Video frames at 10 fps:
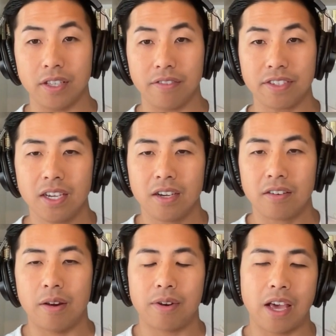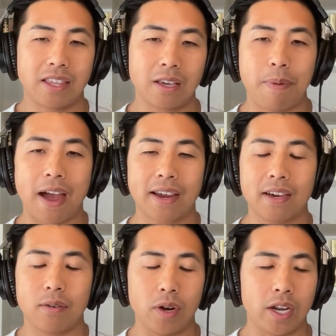of it. Right? When I think back
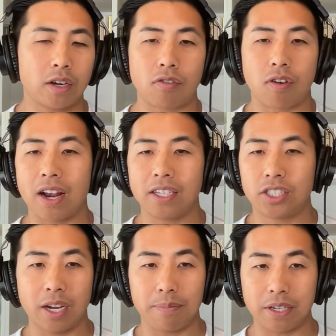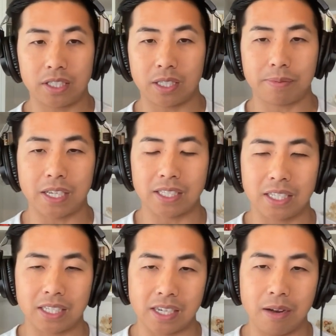at winning karate championships as an
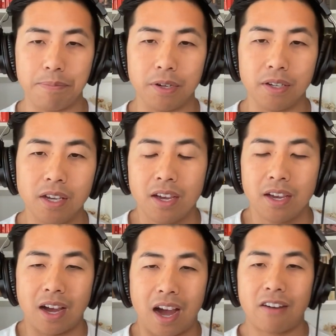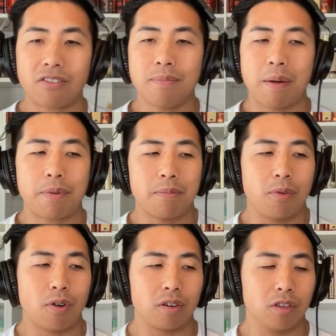example, I remember
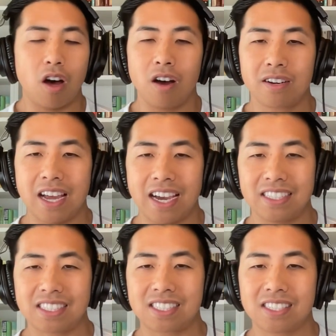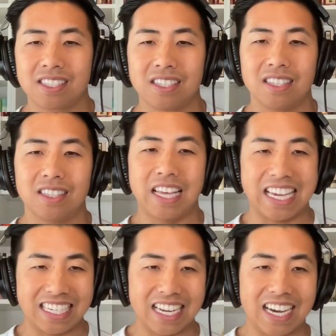more long nights,
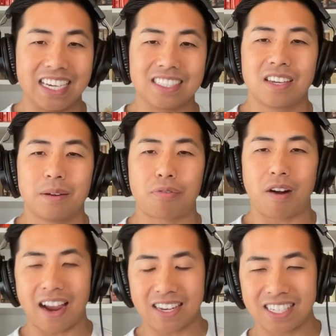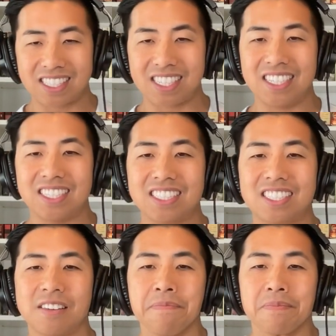late nights,
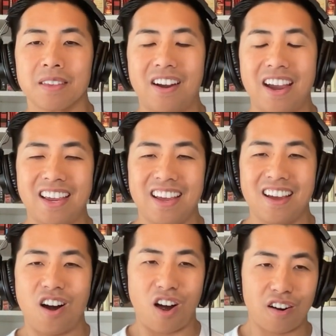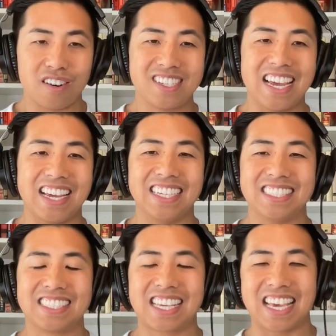practices, right? Hard
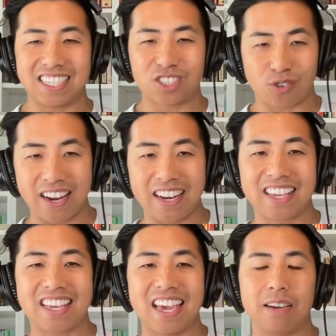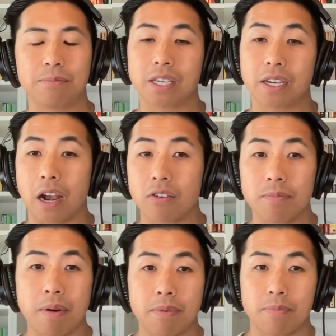days, training camps. Like I
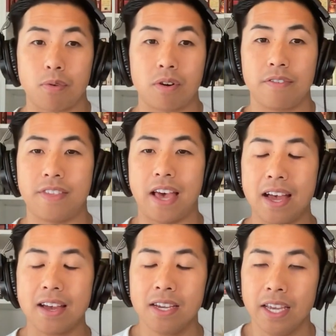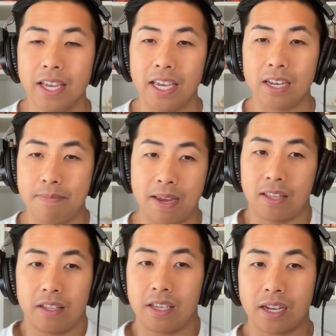remember more of that,
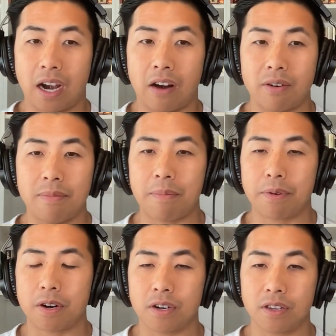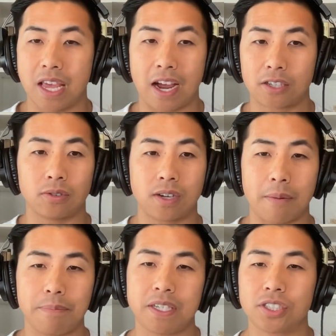admittedly, than I remember the actual
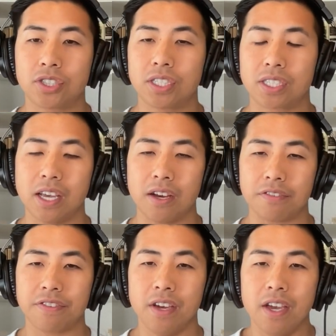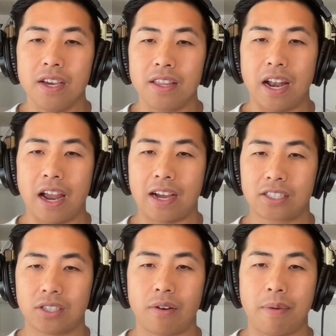competition itself. Than I
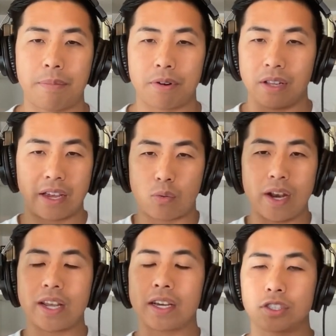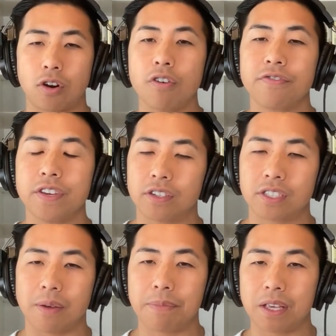actually remember like winning a trophy or
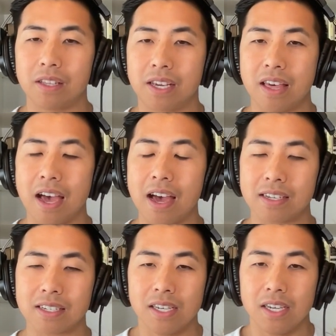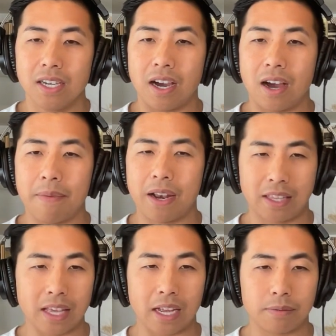something like that. Um, and I
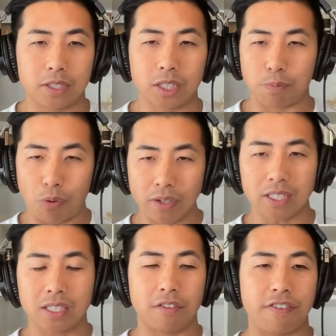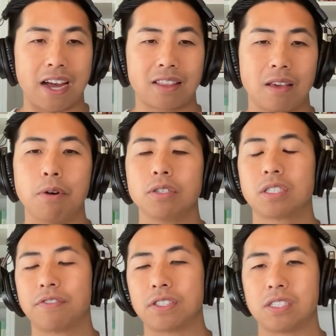think that just points to the fact that
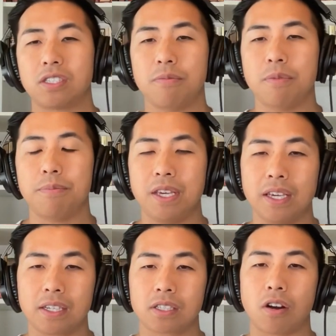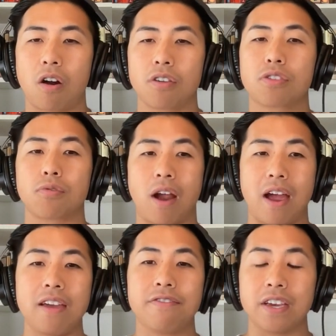most of us as human beings are
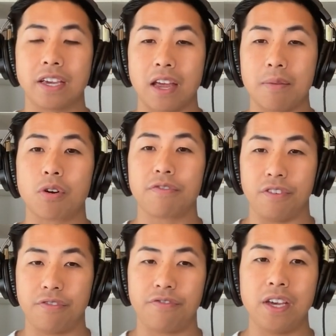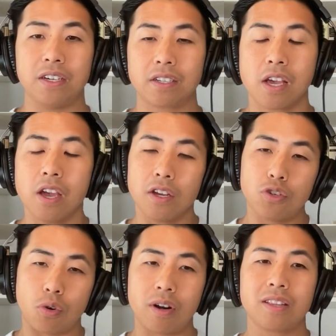thriving and more fulfilled
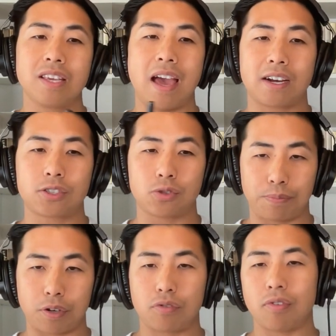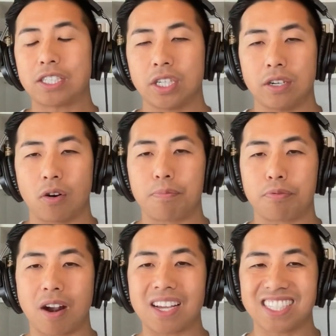during the actual progression or
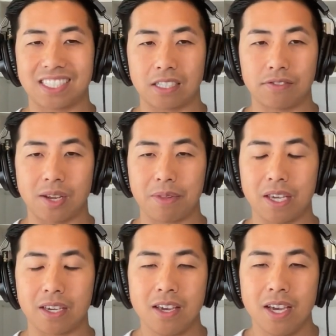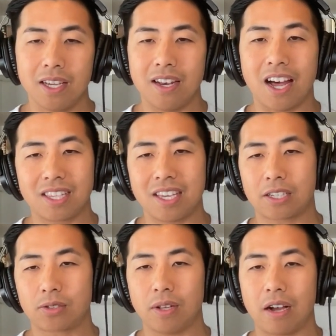process of something, not the
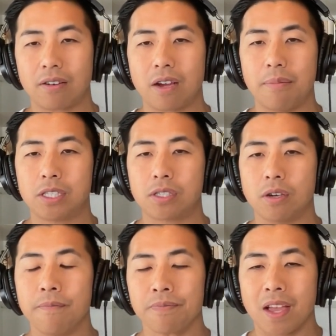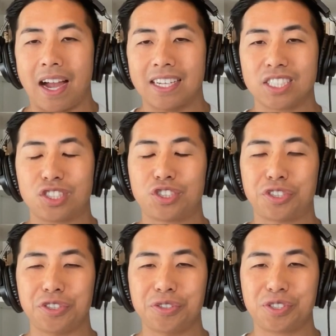actual outcome. And so I just
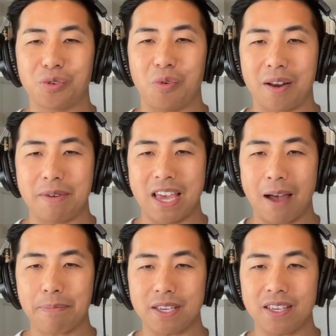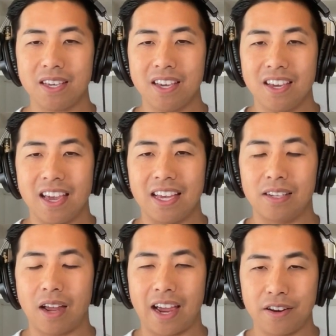choose to want to be happy.
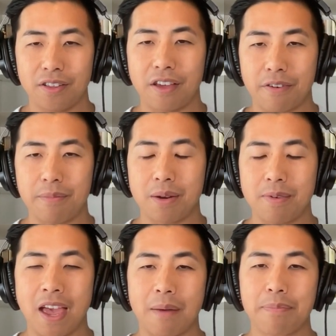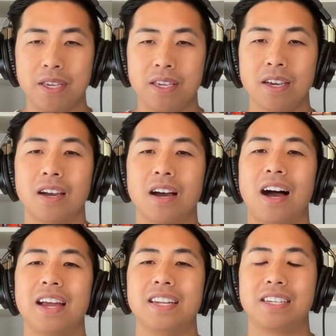And I know that for me to be happy,
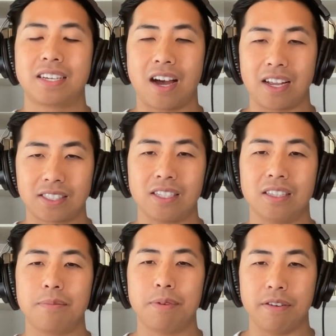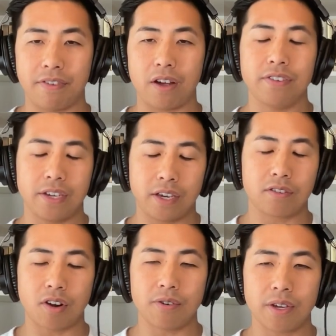I need to constantly be evolving and
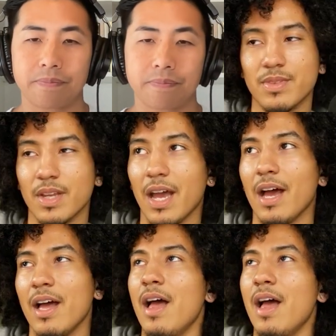growing. Yeah.